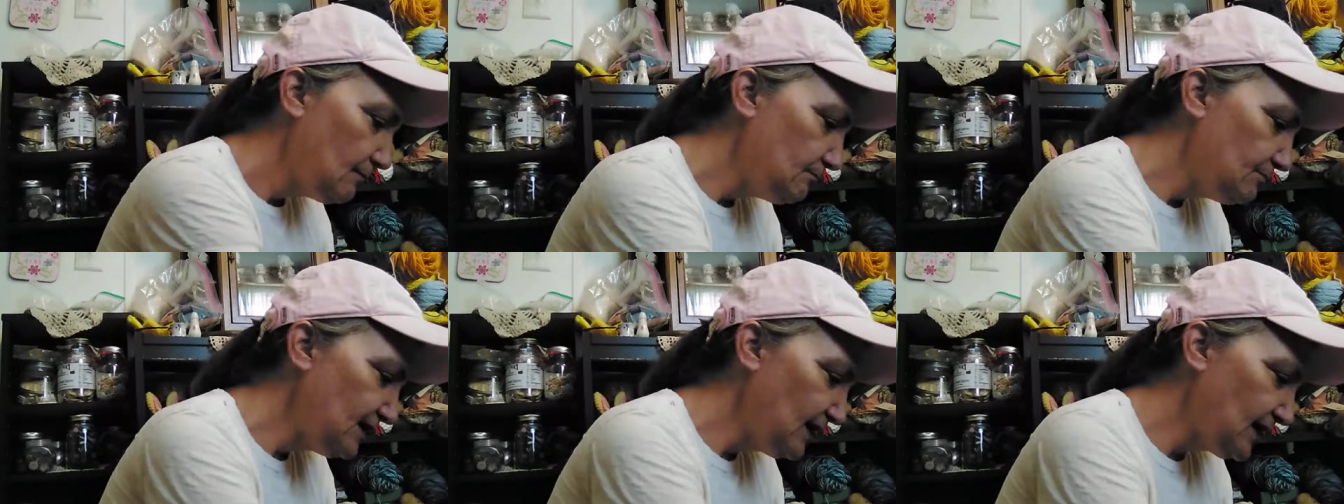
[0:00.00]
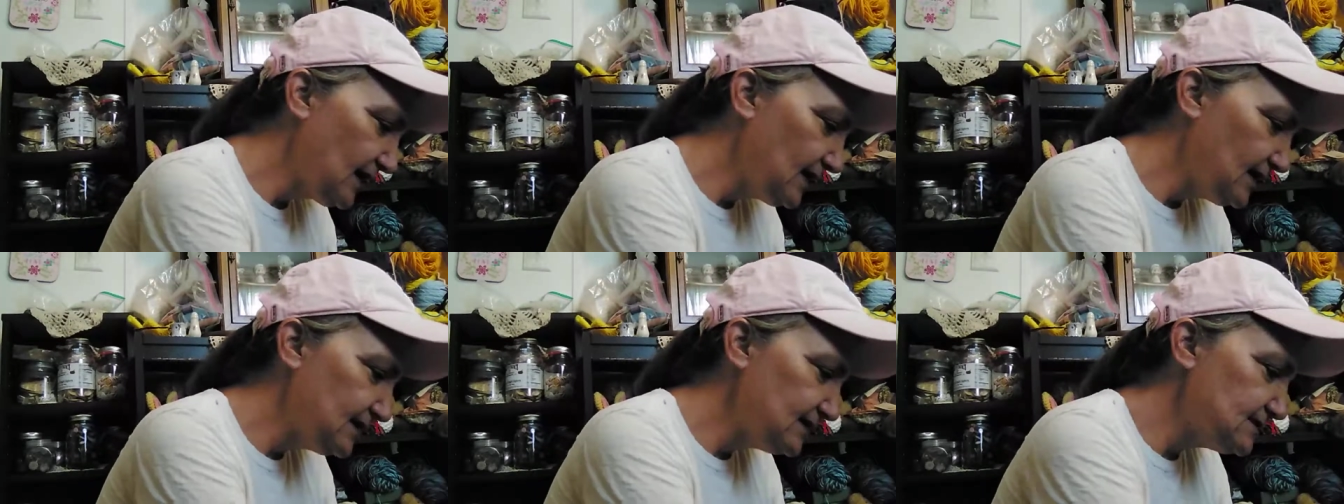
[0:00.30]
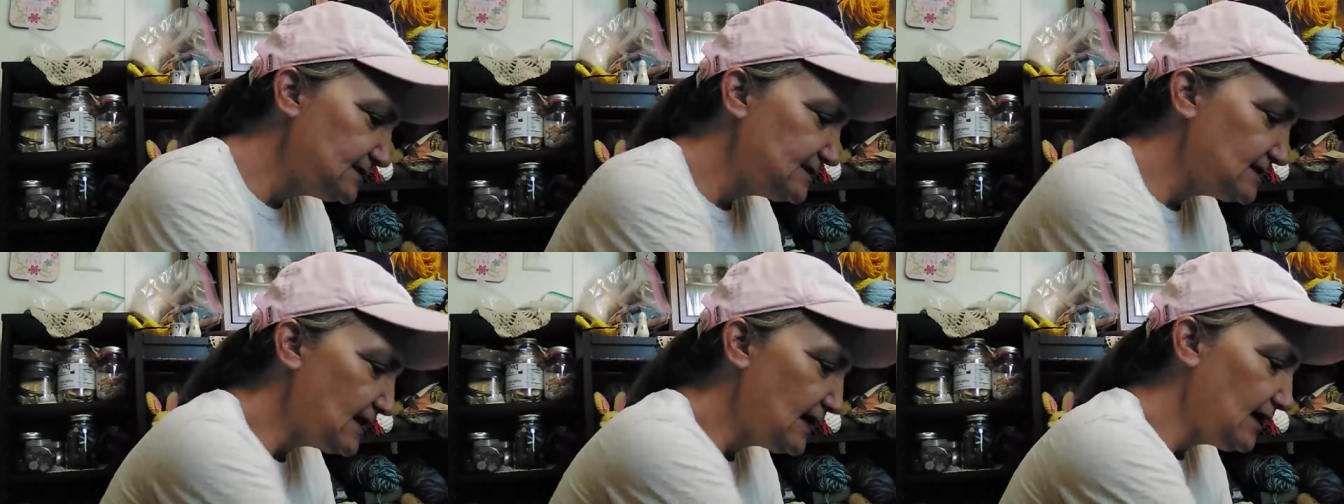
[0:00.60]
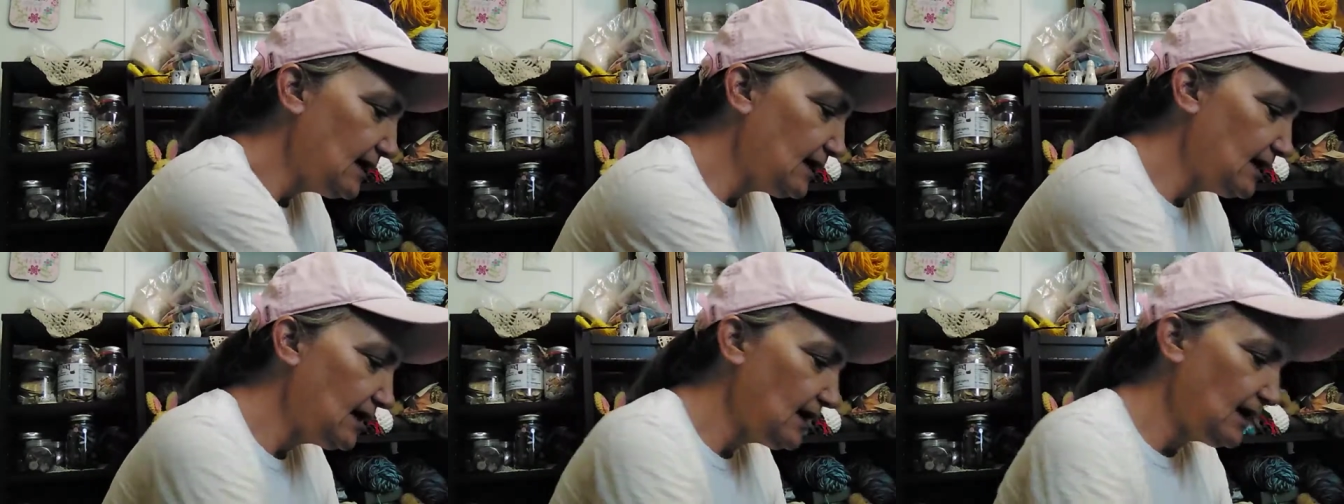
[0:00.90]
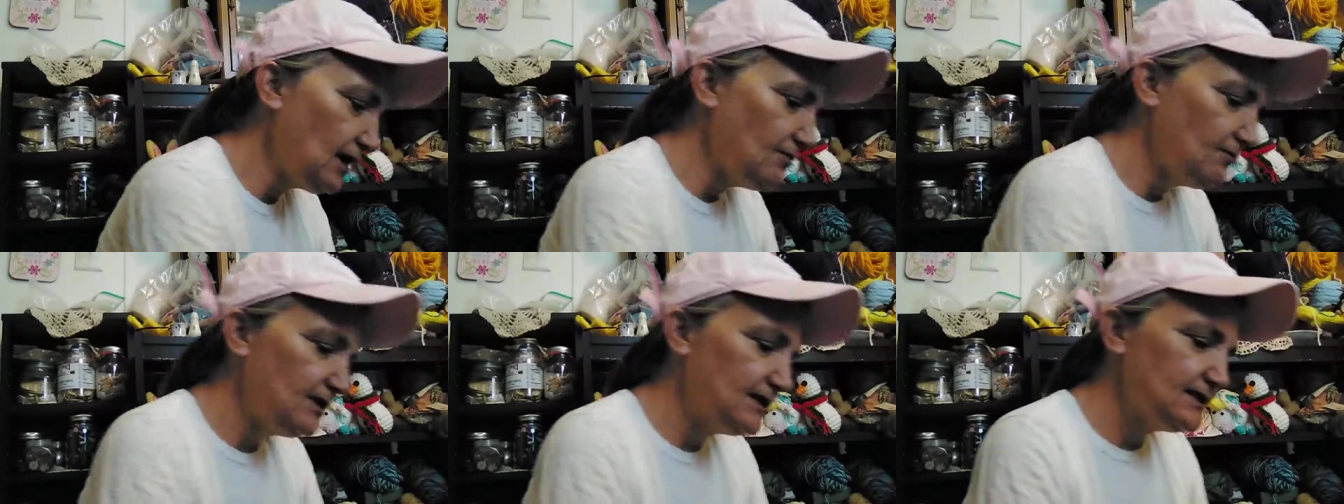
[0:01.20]
because
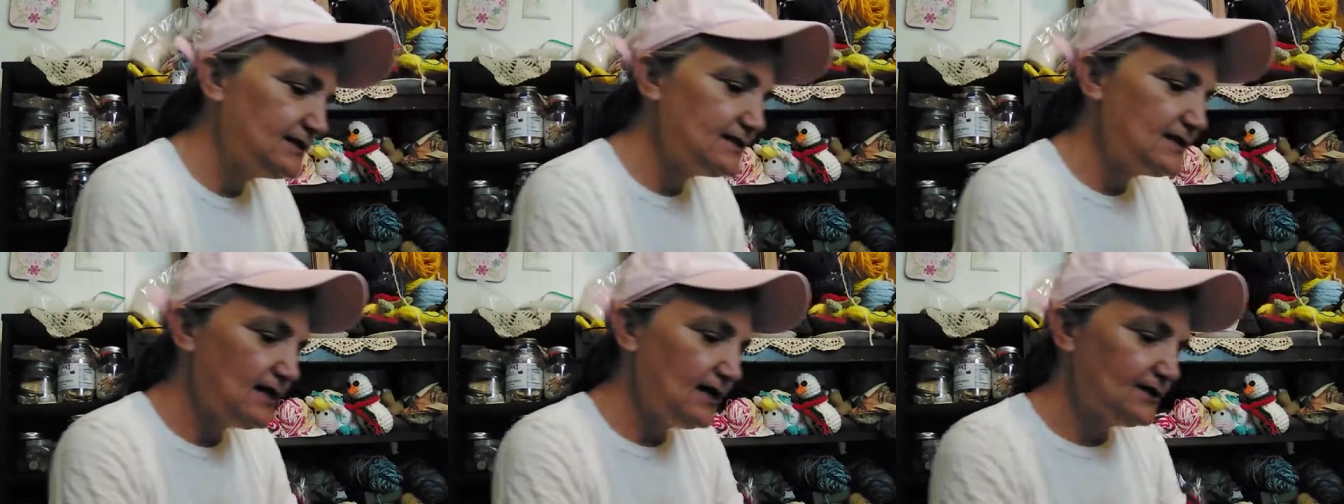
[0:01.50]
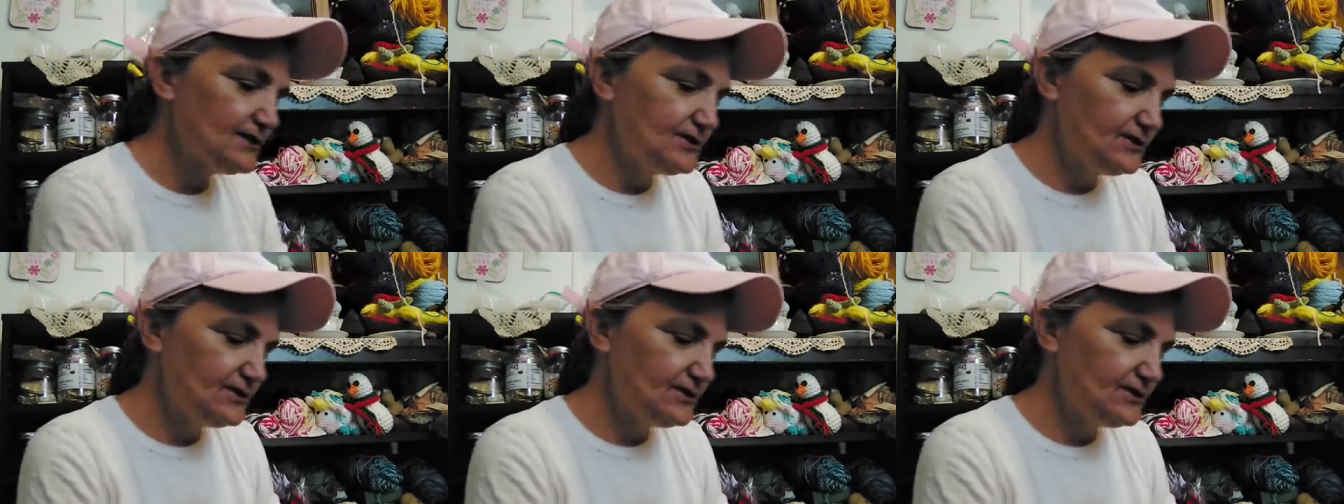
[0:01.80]
I want to talk